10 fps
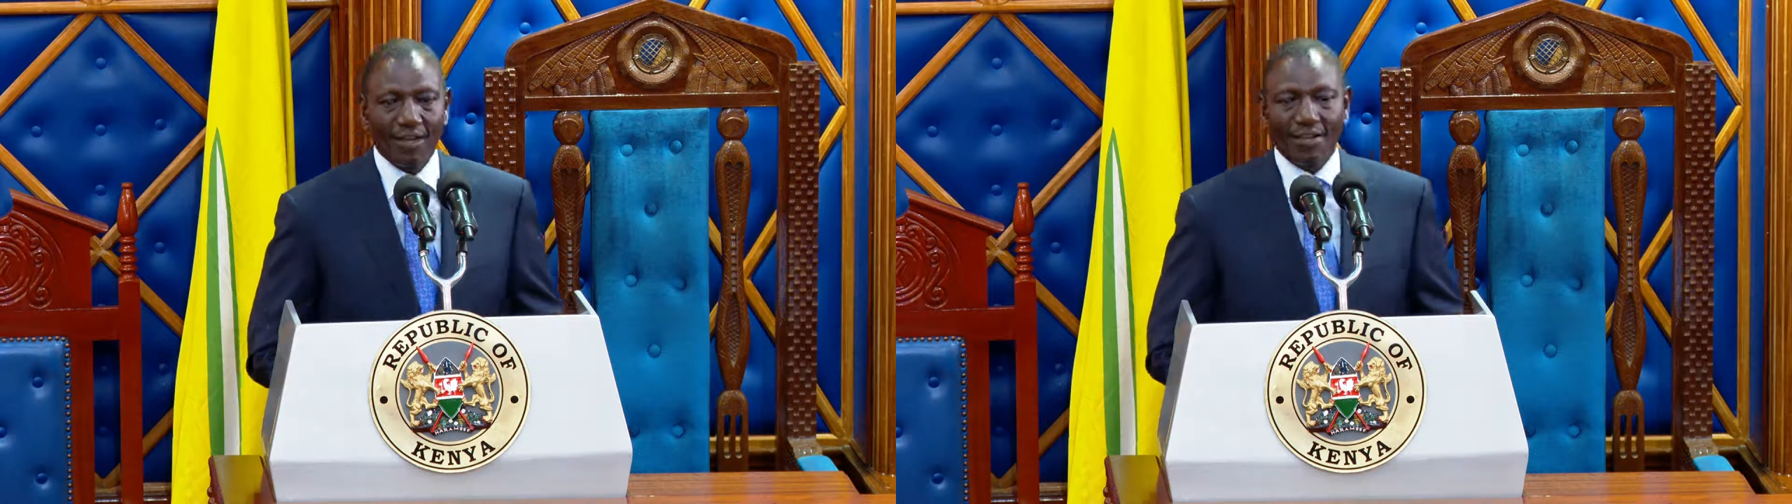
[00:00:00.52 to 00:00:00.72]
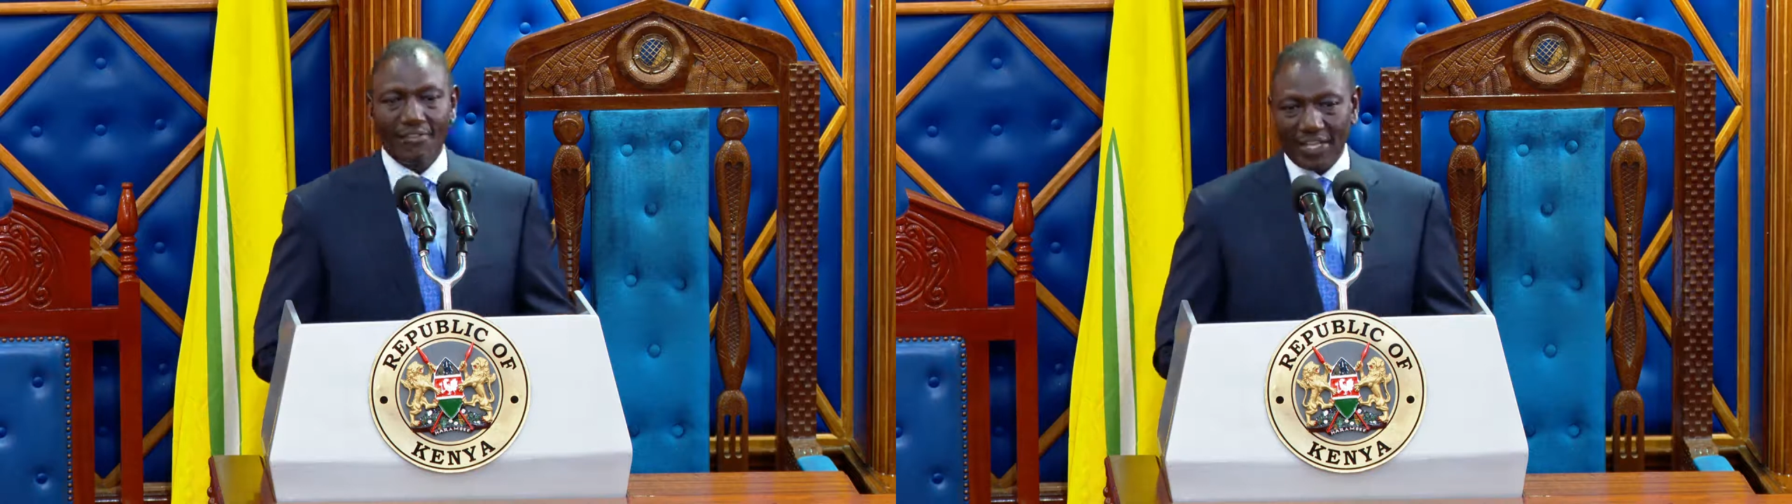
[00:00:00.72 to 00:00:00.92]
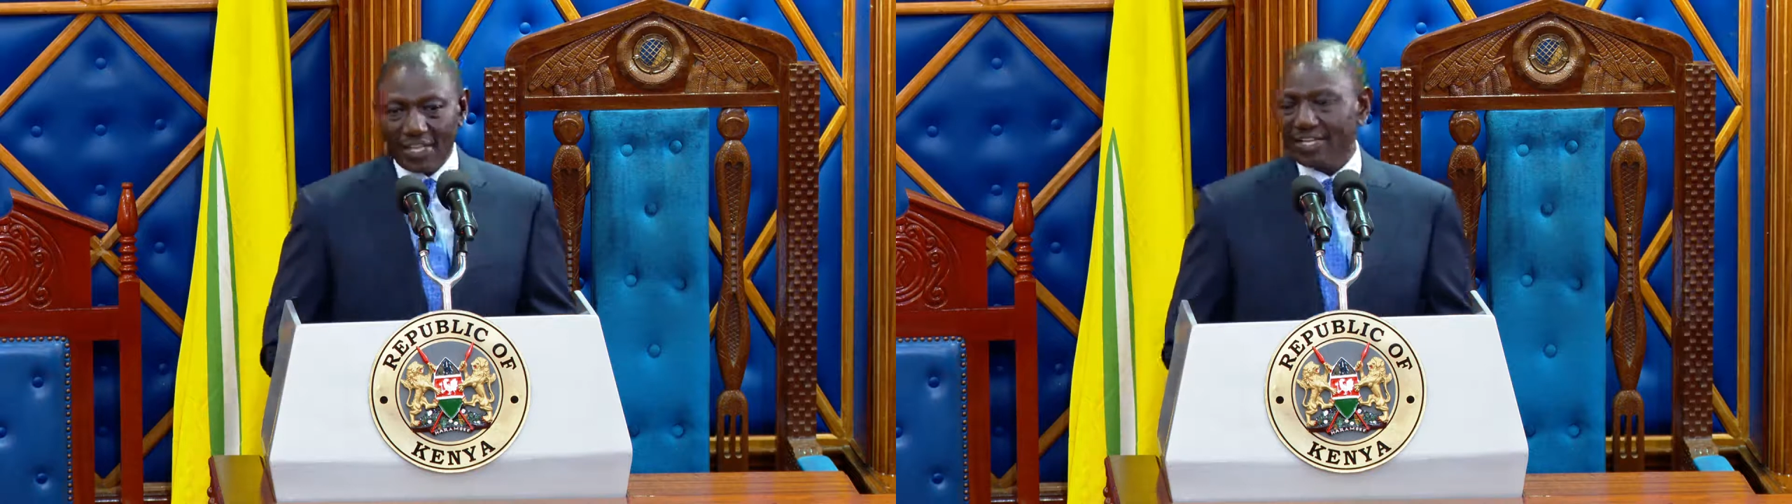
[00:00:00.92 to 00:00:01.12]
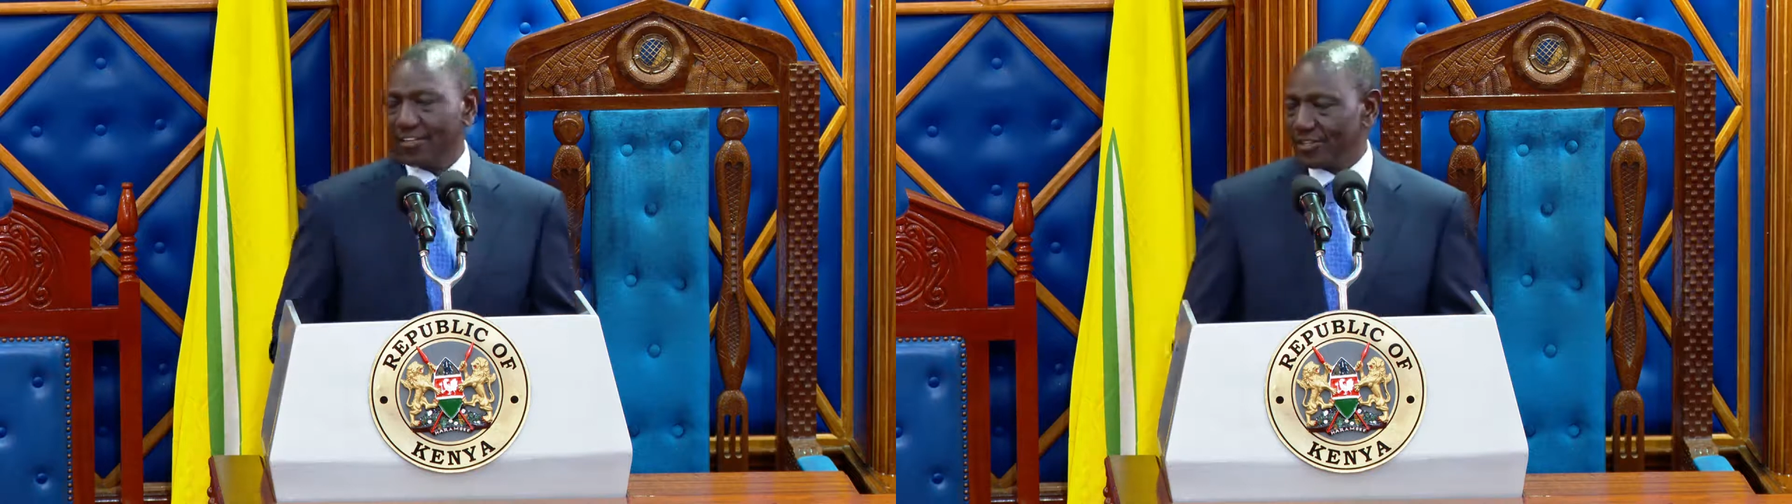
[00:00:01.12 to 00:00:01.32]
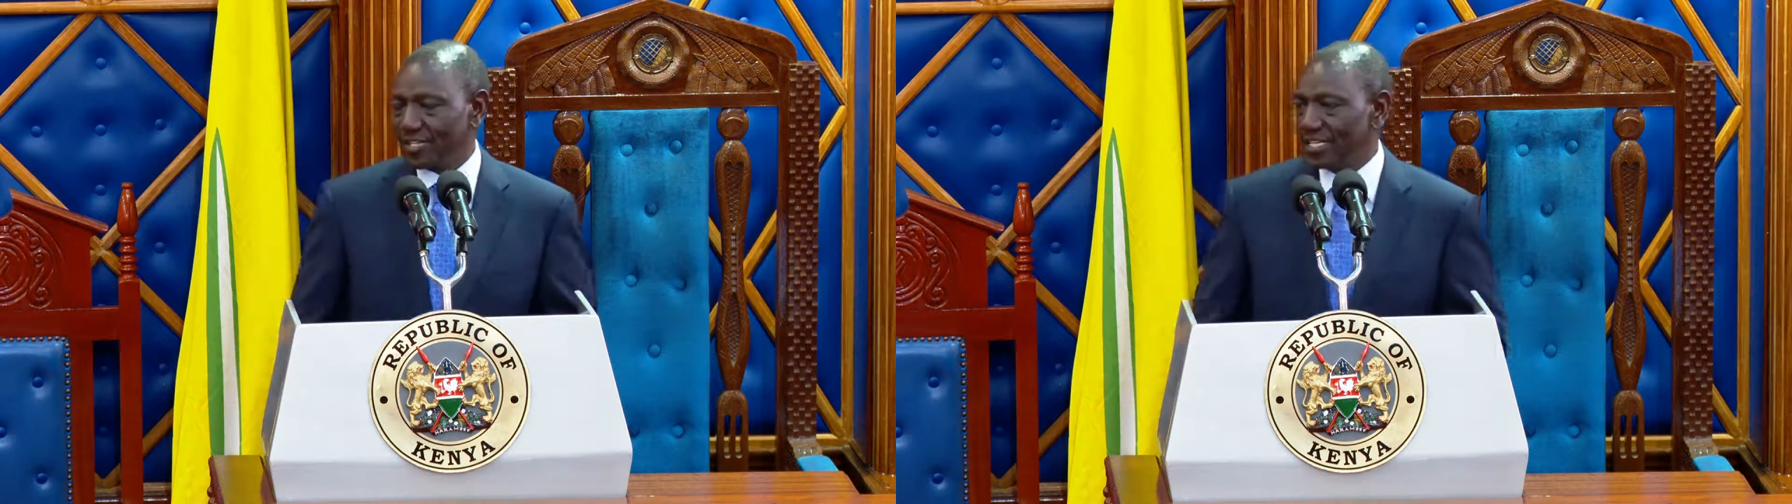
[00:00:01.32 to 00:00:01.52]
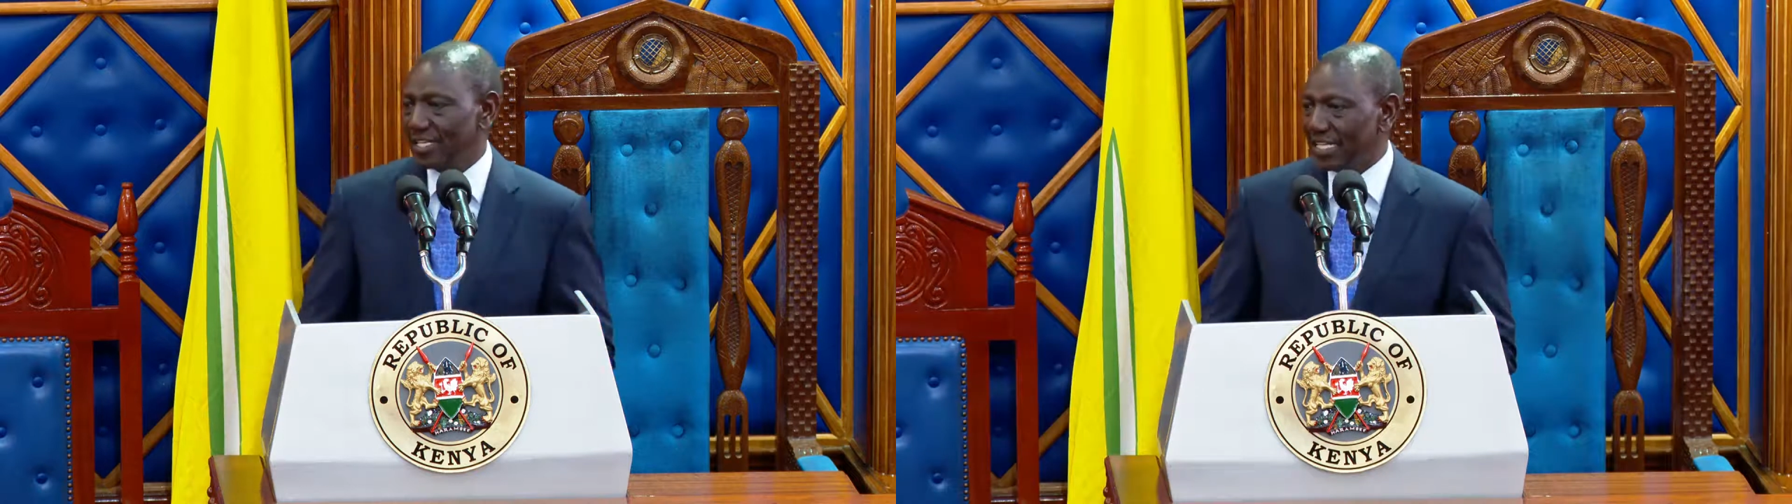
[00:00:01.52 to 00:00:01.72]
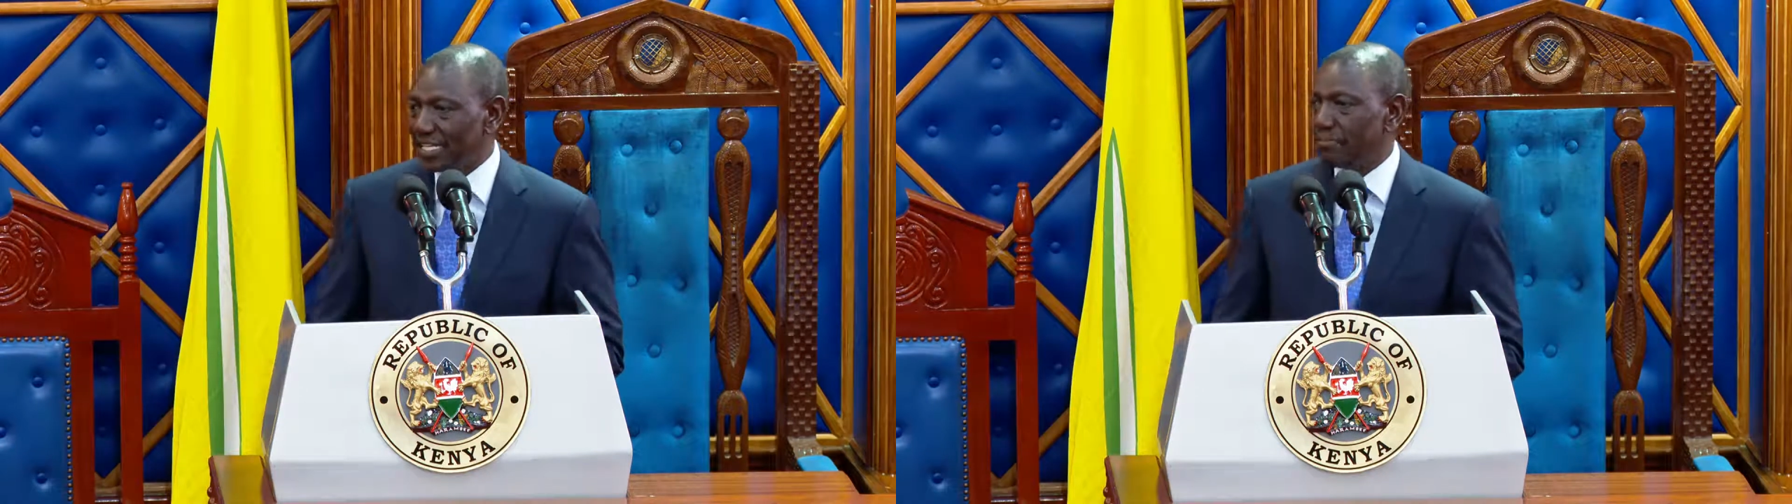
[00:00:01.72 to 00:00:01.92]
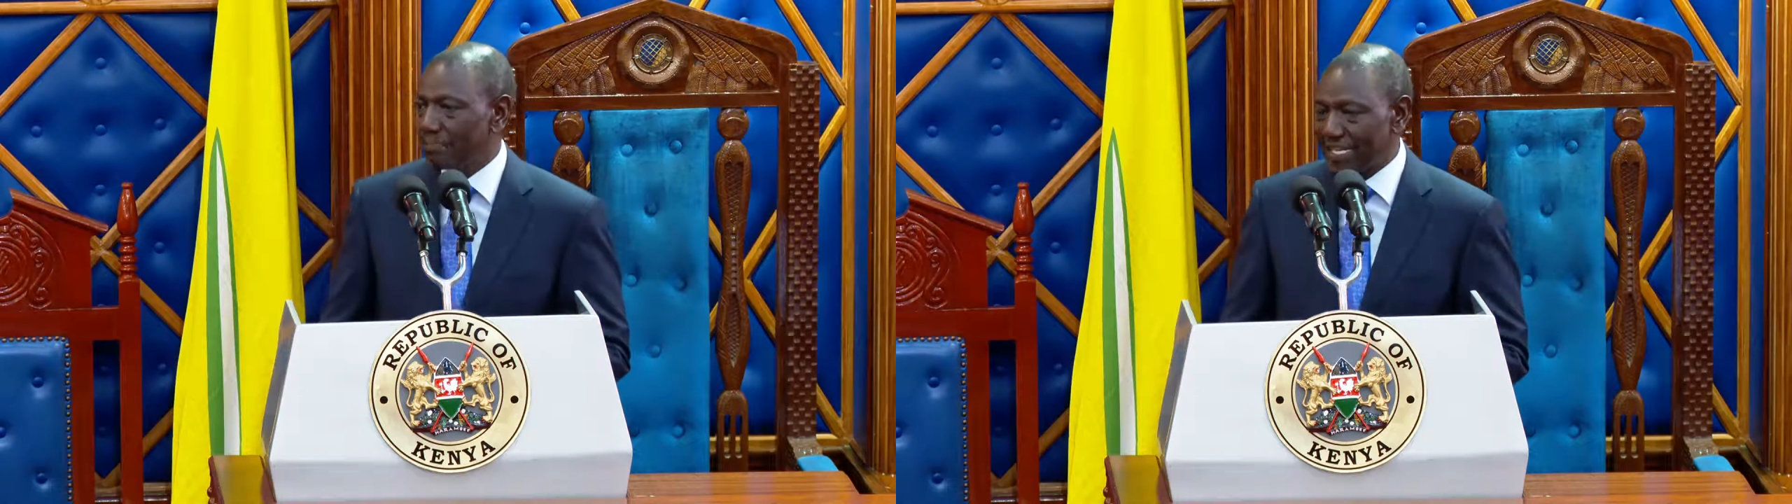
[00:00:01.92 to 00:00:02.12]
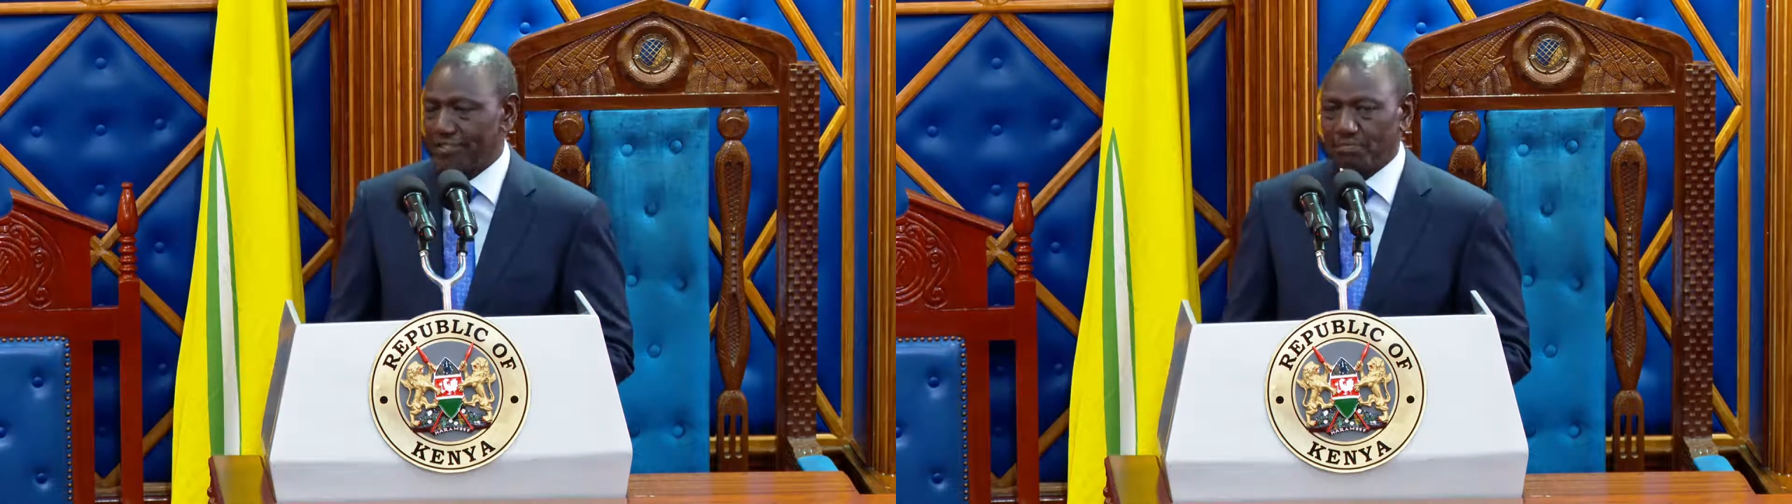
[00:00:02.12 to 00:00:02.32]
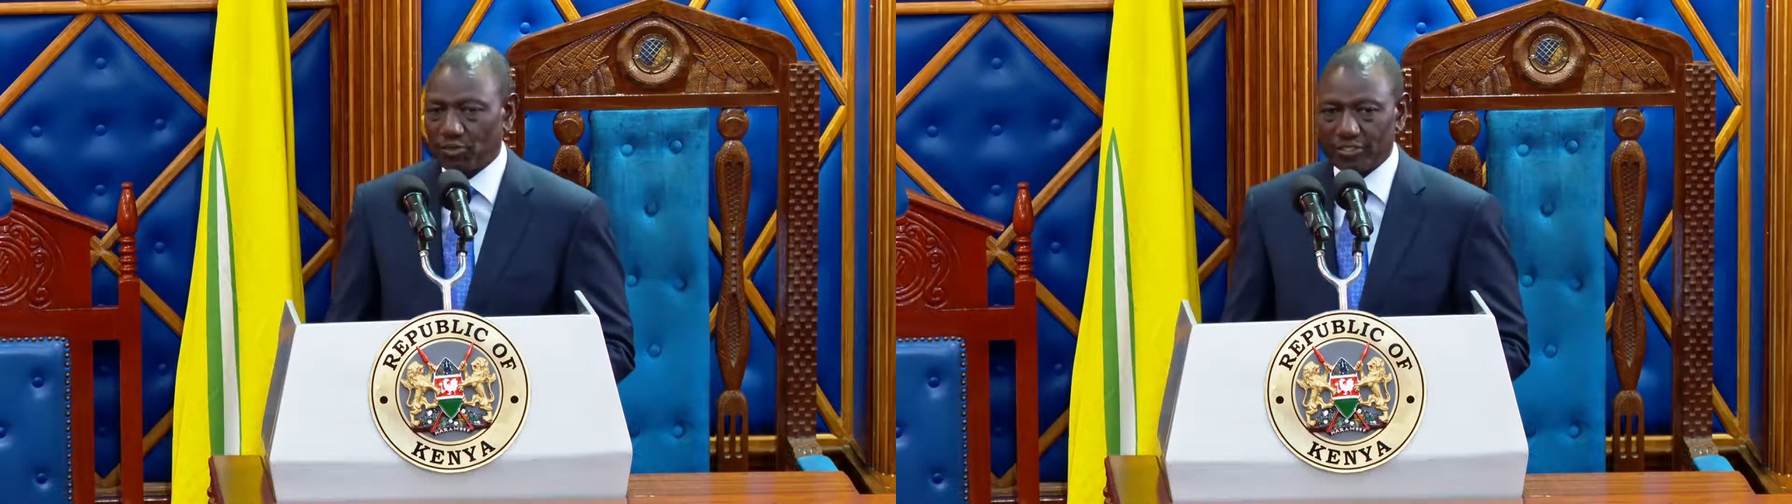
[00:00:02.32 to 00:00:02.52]
The EAC
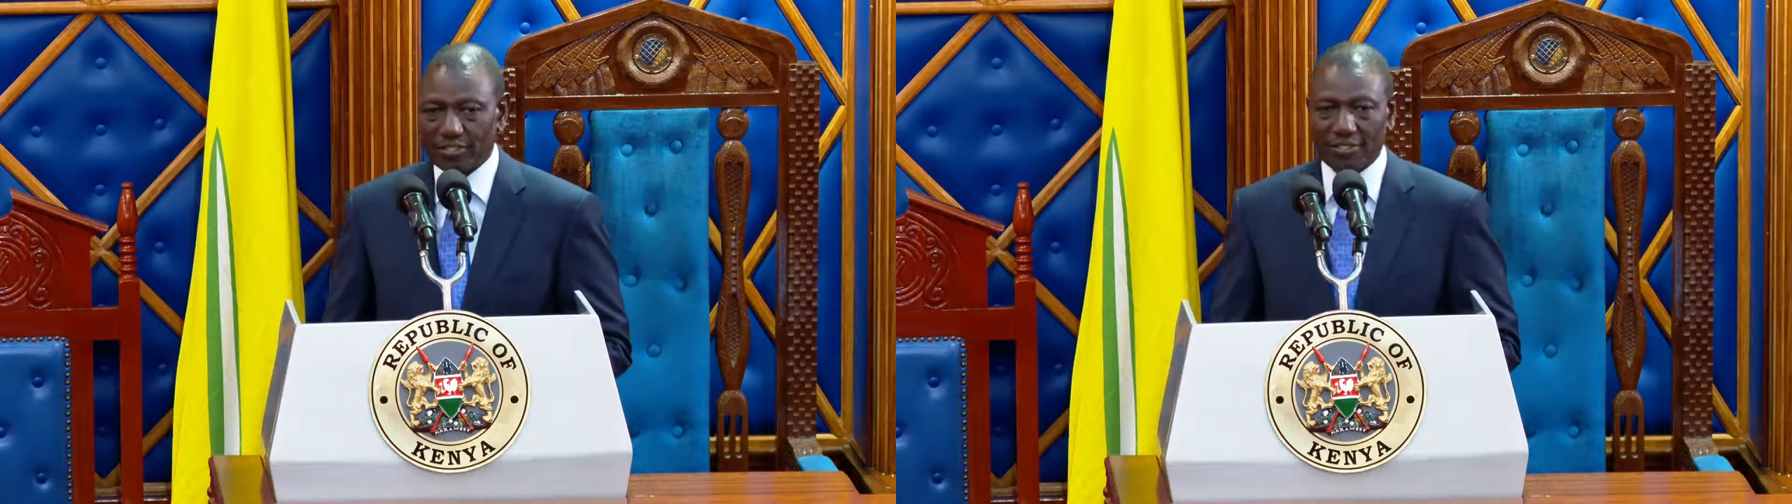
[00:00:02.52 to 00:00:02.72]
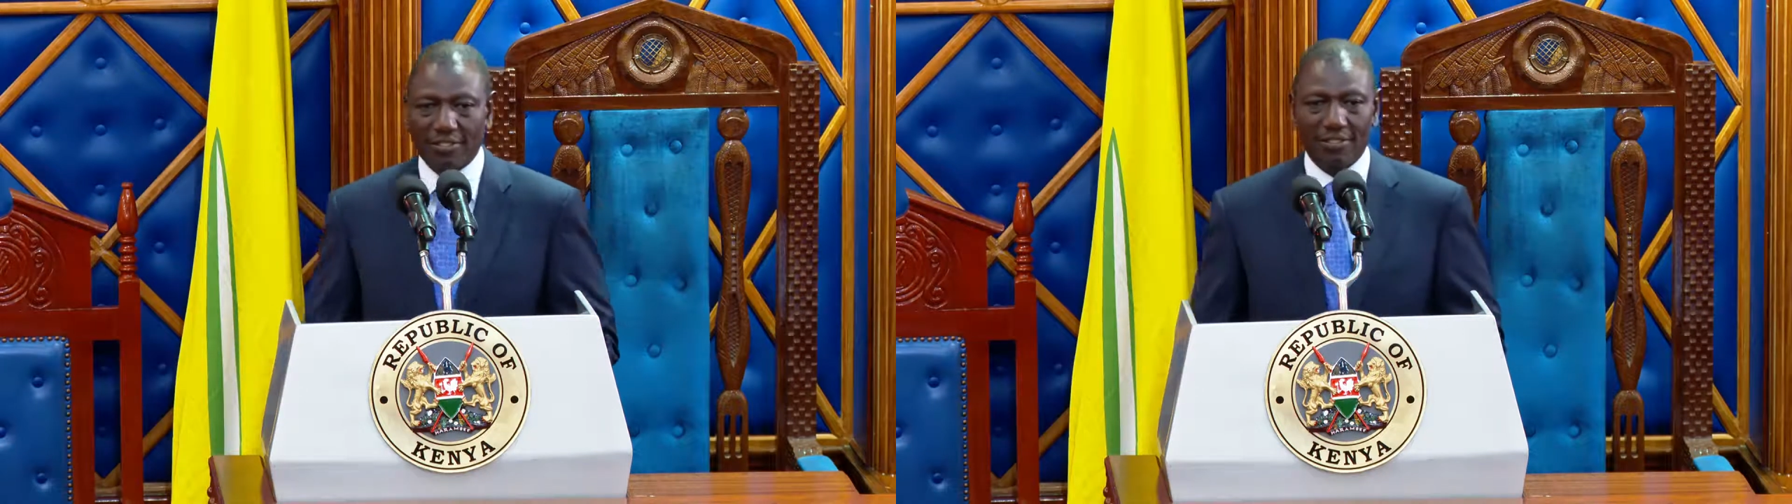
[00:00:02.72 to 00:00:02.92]
e-passport